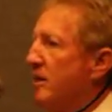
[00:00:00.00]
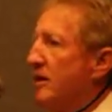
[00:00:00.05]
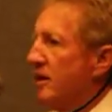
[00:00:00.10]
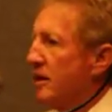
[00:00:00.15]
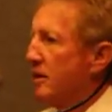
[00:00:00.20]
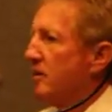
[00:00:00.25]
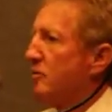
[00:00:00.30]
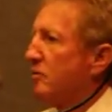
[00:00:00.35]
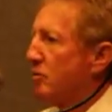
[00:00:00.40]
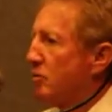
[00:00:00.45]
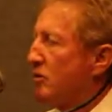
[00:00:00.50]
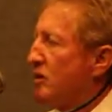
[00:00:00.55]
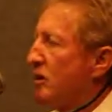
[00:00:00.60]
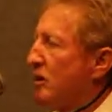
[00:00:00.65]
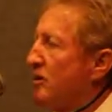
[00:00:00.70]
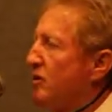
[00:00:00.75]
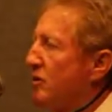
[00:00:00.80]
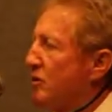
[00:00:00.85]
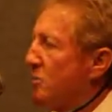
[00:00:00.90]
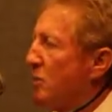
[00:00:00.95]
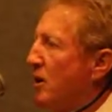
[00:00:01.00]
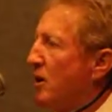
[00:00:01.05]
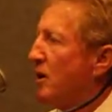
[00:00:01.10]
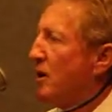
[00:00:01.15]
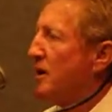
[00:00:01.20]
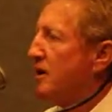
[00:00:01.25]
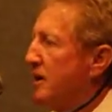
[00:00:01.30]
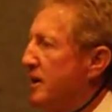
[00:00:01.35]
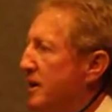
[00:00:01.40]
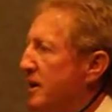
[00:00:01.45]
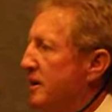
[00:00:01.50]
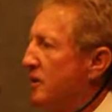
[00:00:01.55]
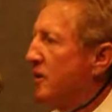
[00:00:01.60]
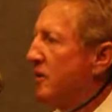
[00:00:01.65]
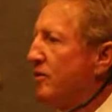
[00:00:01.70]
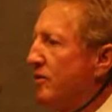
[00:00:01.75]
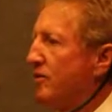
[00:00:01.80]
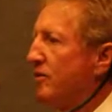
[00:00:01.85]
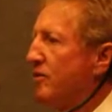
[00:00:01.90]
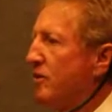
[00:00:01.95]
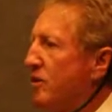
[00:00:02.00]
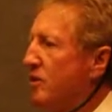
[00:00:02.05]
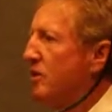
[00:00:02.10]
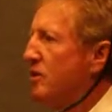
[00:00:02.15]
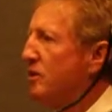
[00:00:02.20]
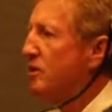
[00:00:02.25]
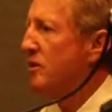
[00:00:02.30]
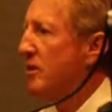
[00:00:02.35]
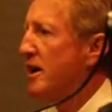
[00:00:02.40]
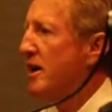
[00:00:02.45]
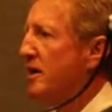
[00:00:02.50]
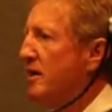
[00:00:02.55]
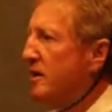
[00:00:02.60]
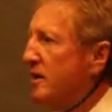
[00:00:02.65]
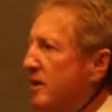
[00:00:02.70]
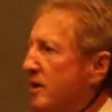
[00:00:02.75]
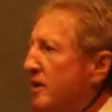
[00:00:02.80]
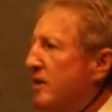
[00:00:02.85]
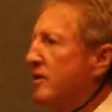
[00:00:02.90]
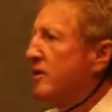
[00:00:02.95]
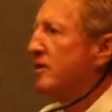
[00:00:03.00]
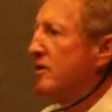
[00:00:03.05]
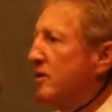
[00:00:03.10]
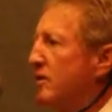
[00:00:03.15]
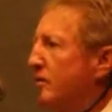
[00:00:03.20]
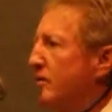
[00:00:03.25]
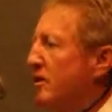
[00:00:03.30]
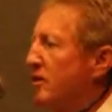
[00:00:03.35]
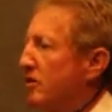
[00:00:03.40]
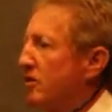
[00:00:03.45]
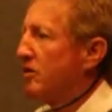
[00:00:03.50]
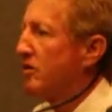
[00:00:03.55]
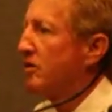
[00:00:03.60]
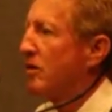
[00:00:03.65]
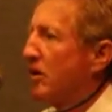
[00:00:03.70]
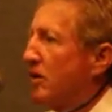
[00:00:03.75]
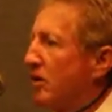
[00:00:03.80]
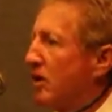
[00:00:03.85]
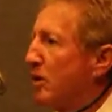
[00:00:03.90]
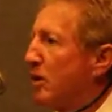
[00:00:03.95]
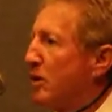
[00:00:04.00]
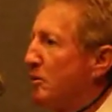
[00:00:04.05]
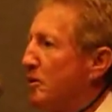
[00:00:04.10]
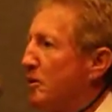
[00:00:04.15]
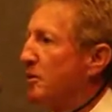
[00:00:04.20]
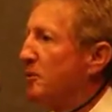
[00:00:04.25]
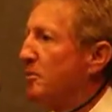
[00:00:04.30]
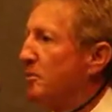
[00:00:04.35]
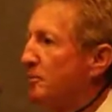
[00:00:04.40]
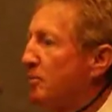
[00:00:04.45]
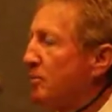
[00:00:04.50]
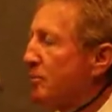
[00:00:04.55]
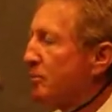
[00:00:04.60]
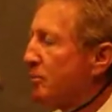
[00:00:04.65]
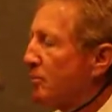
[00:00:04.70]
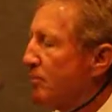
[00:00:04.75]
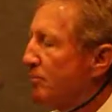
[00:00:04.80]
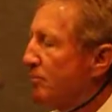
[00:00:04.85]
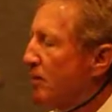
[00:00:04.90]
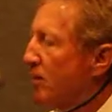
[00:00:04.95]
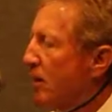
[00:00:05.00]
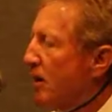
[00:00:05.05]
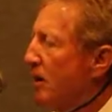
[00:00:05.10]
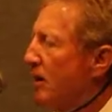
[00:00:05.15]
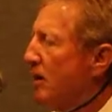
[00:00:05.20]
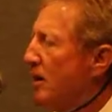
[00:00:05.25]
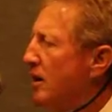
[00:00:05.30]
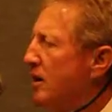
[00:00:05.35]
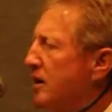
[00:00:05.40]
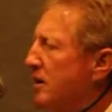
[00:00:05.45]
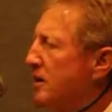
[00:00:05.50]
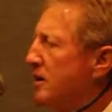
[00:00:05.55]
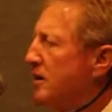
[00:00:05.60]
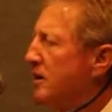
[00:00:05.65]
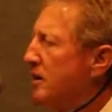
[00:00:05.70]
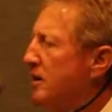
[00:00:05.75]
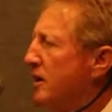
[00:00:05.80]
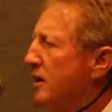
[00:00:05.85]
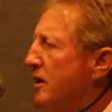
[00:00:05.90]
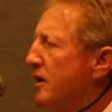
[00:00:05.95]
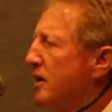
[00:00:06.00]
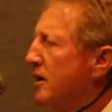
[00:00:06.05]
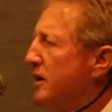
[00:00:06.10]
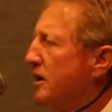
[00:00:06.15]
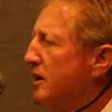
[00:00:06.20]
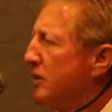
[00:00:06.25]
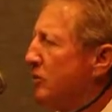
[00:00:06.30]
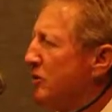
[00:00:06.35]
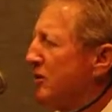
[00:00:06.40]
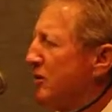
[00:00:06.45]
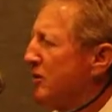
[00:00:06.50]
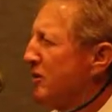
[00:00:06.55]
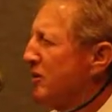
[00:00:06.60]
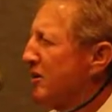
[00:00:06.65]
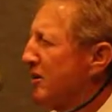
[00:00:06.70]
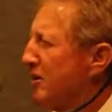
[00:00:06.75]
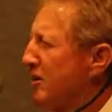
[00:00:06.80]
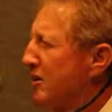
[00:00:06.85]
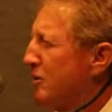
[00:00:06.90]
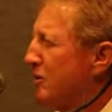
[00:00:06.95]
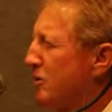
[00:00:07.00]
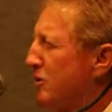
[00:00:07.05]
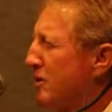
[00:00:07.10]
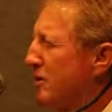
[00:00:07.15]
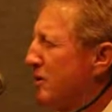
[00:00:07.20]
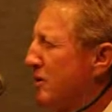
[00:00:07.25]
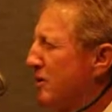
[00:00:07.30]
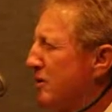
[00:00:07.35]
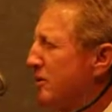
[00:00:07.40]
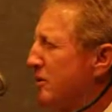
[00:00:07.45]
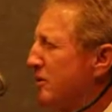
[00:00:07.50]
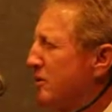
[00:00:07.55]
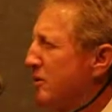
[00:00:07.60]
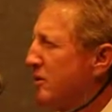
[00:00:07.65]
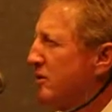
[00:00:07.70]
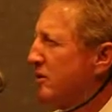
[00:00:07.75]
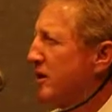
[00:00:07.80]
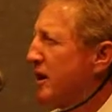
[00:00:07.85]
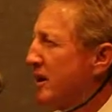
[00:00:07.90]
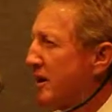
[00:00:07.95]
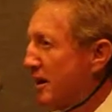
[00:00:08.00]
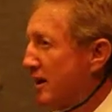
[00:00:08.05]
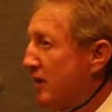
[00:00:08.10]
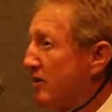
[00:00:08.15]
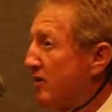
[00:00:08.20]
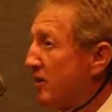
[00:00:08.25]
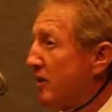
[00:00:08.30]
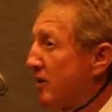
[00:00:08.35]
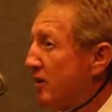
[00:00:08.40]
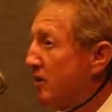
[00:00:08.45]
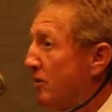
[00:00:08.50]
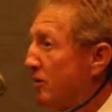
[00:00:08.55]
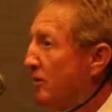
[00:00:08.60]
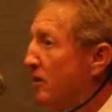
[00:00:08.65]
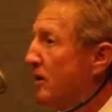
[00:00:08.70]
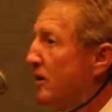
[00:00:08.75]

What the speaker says: Yeah, retention pond, and then overflows down into eventually Charlotte Harbor. And it was constructed decades ago.